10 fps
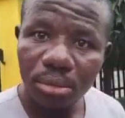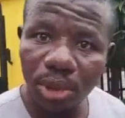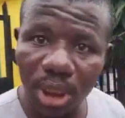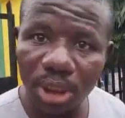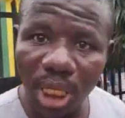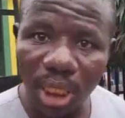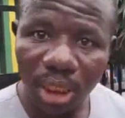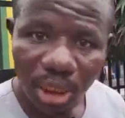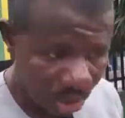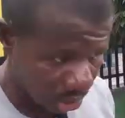You understand?
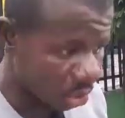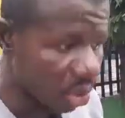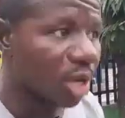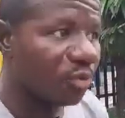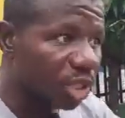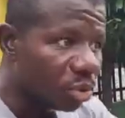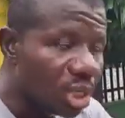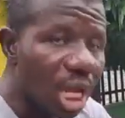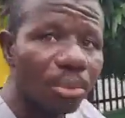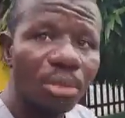You give it
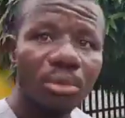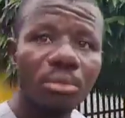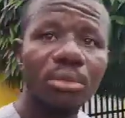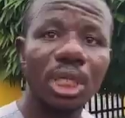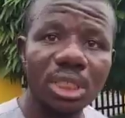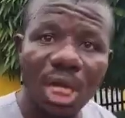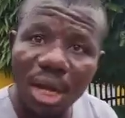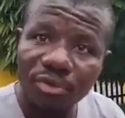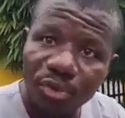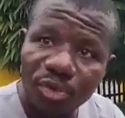to them. Nigeria
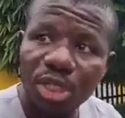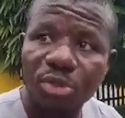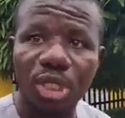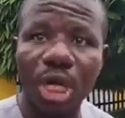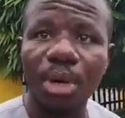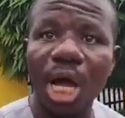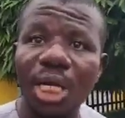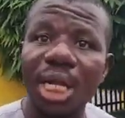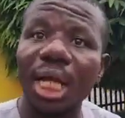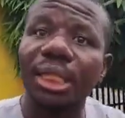have given it to them,
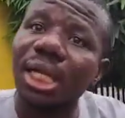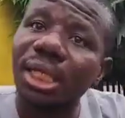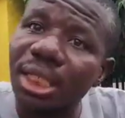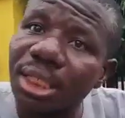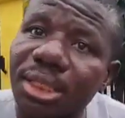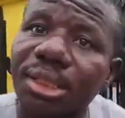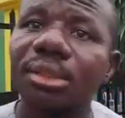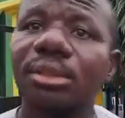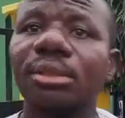and they are taking it.